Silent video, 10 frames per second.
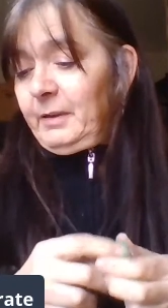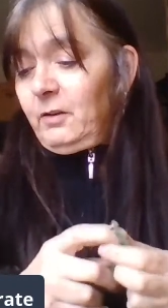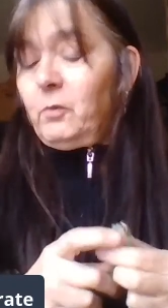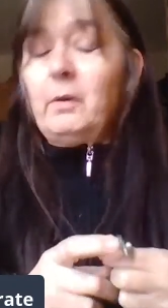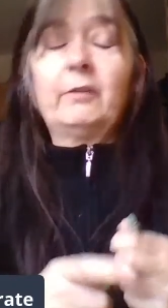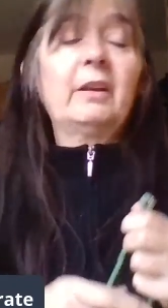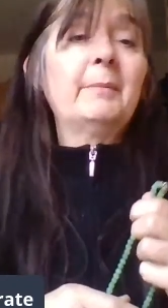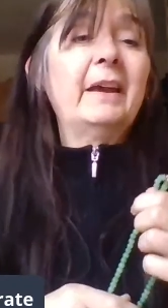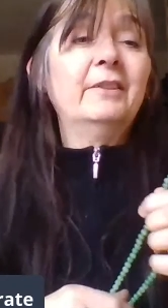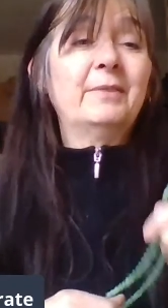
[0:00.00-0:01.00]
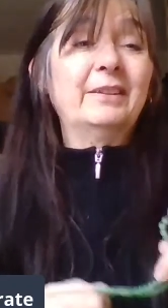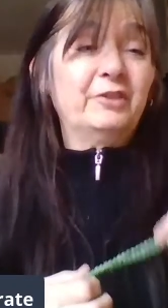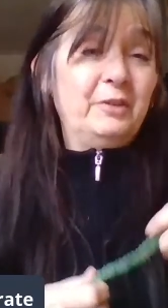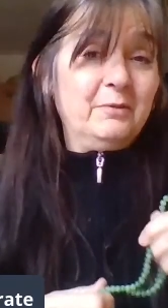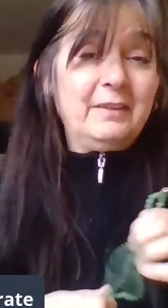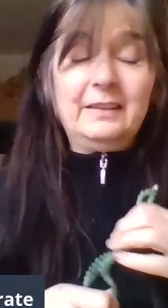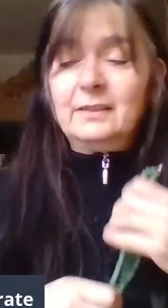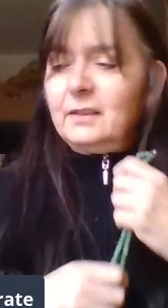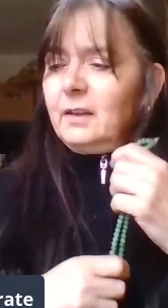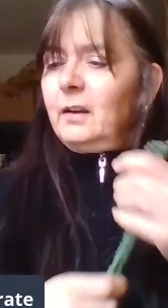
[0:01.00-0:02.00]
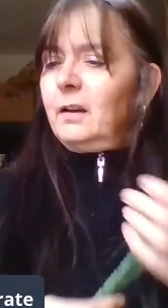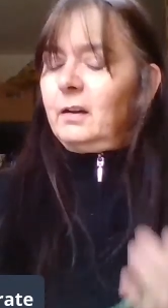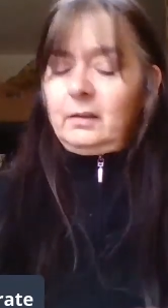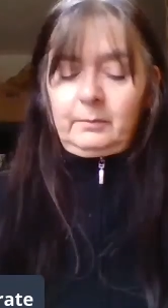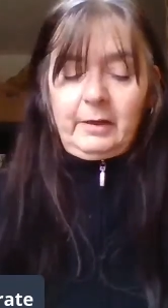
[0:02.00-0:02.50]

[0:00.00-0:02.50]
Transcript: me a long while to get my head around jewellery, um,